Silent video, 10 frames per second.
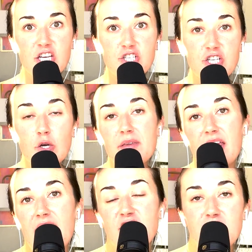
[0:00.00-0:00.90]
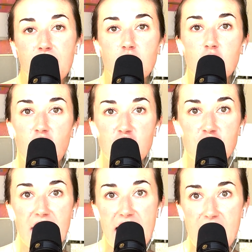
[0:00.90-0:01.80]
she told me that I actually have a
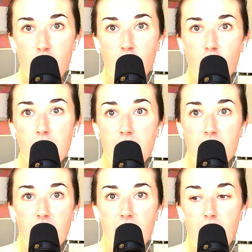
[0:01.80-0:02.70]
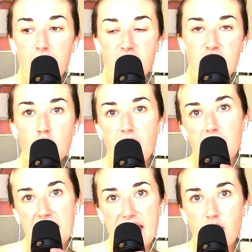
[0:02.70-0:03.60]
larger angle, a
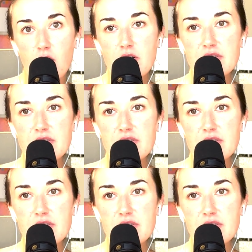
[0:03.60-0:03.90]
QL angle.